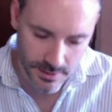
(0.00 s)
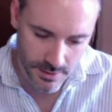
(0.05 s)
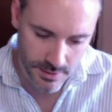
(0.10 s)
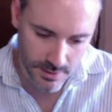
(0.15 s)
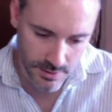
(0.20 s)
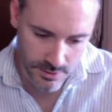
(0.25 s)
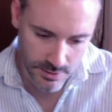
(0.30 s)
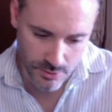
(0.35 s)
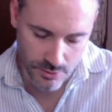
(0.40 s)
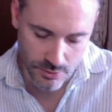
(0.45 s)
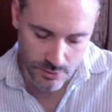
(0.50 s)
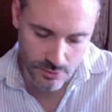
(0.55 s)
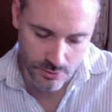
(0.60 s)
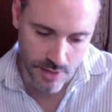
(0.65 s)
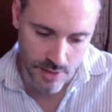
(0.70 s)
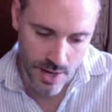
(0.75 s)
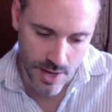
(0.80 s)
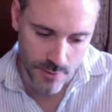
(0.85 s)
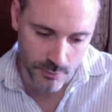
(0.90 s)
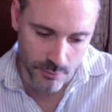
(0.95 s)

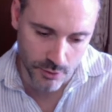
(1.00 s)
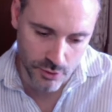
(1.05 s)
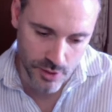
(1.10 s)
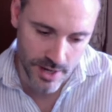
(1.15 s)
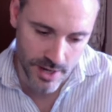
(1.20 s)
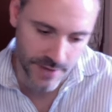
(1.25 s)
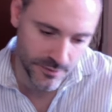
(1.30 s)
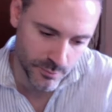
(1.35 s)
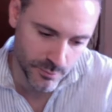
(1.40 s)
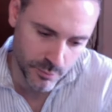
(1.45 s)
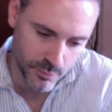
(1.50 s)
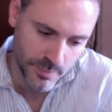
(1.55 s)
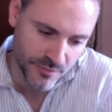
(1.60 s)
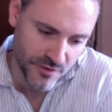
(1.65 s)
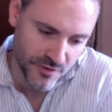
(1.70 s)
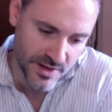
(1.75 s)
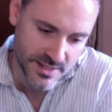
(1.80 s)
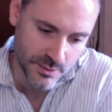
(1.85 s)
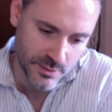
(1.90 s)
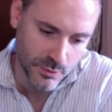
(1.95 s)
So I will try, if I would be
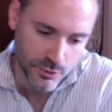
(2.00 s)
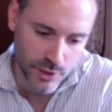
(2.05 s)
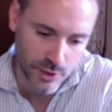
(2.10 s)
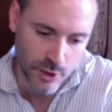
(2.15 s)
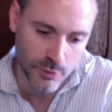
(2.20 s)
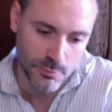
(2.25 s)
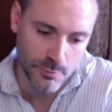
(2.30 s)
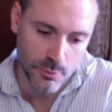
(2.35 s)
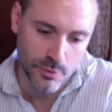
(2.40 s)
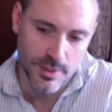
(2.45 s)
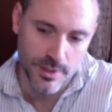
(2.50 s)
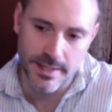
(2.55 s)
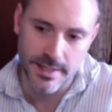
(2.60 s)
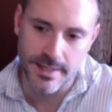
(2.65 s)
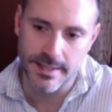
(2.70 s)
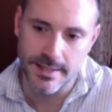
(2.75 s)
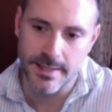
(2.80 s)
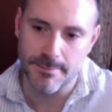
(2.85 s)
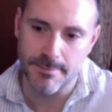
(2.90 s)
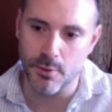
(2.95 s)
friends, I will try to put
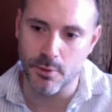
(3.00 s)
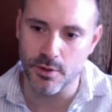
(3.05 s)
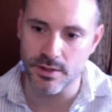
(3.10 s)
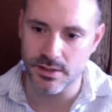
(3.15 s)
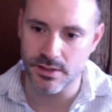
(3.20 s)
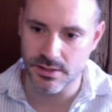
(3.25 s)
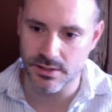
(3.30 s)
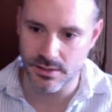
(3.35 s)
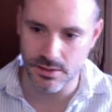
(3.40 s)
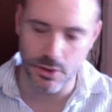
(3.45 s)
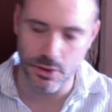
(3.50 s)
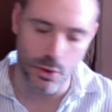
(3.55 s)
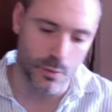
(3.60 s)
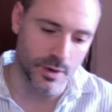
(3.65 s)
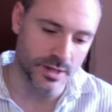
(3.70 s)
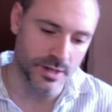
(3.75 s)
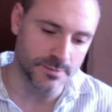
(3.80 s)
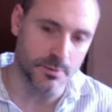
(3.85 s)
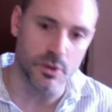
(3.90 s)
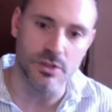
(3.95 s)
the points
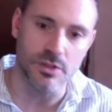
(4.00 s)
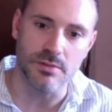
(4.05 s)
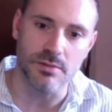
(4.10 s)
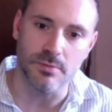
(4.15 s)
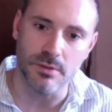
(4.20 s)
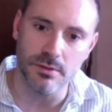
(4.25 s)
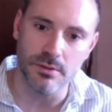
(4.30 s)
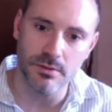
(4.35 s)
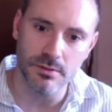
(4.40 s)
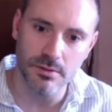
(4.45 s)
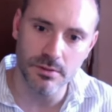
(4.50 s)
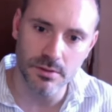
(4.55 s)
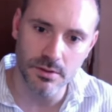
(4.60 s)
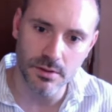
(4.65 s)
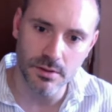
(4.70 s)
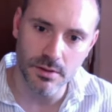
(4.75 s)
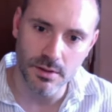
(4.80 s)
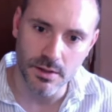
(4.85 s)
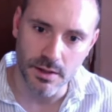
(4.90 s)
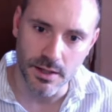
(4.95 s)
lower as possible
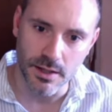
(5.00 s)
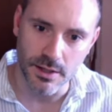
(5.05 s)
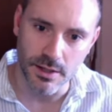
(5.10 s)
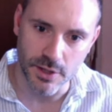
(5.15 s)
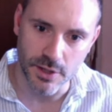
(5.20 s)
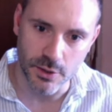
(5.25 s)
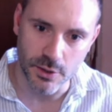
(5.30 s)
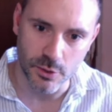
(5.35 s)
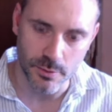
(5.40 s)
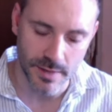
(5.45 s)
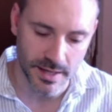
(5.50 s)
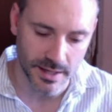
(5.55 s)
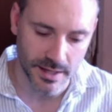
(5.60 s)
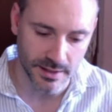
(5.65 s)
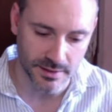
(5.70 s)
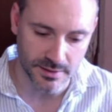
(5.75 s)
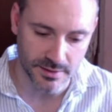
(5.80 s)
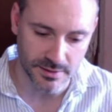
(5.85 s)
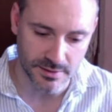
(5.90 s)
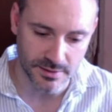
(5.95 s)
and try to make
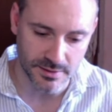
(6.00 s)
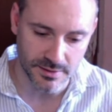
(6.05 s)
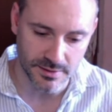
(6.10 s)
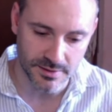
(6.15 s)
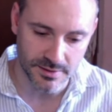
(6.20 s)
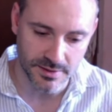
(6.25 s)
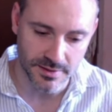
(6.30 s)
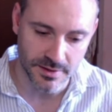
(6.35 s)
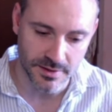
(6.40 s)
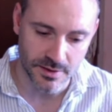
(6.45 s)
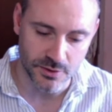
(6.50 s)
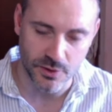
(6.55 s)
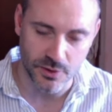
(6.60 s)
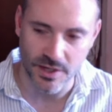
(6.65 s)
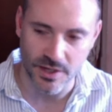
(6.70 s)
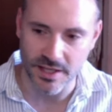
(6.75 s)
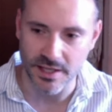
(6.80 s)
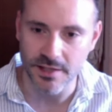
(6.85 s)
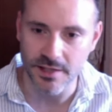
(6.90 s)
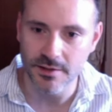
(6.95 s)
it
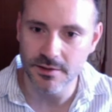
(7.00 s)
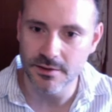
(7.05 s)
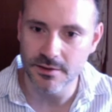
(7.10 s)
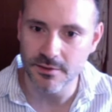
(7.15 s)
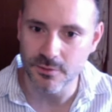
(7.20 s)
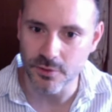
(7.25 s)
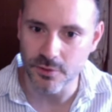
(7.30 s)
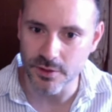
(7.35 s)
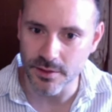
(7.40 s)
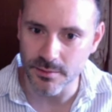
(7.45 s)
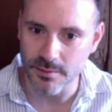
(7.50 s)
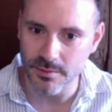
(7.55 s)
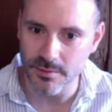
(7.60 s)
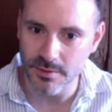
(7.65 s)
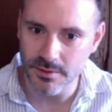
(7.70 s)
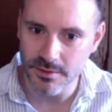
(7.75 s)
tricky for them.